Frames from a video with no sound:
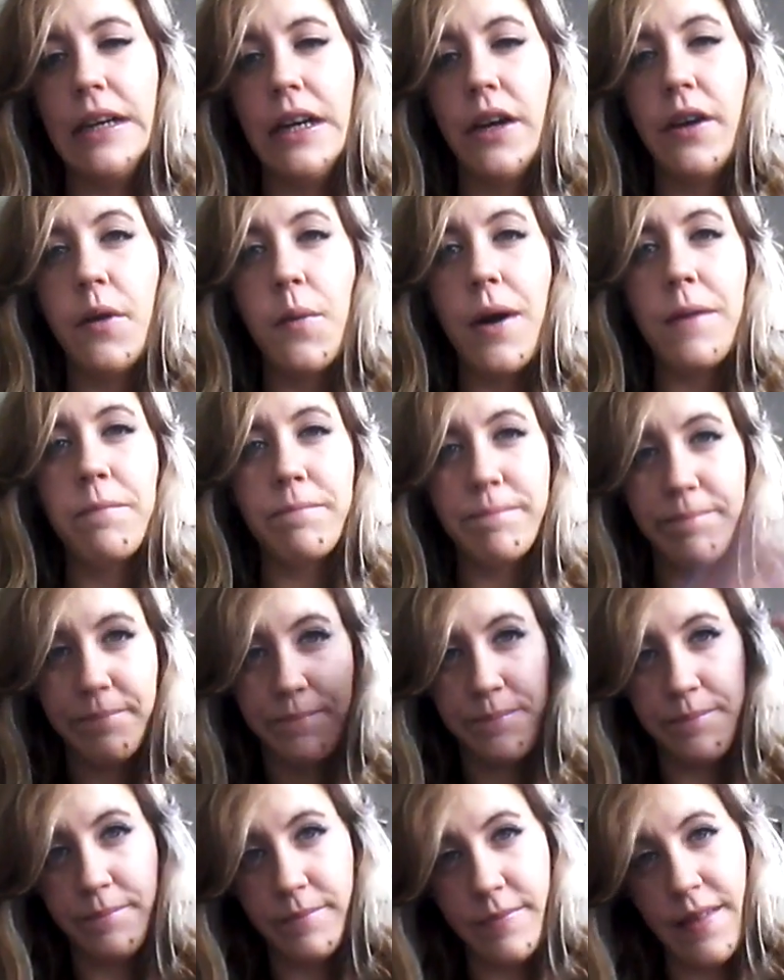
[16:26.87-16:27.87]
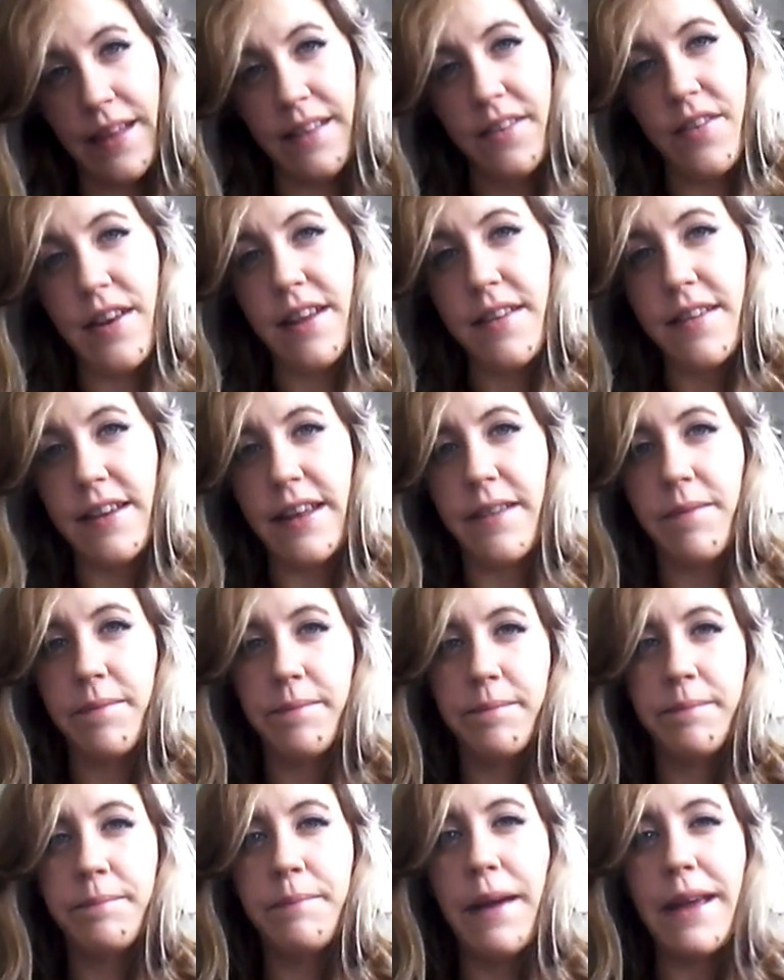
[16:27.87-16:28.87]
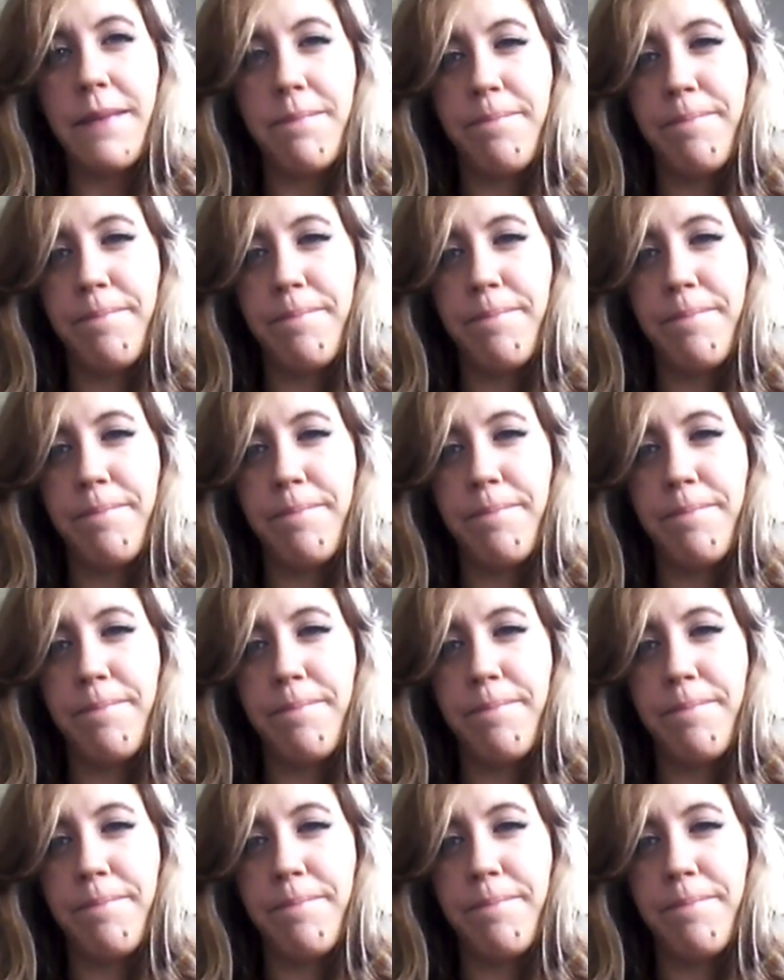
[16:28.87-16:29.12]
I hope you're well. Thanks for listening. Bye.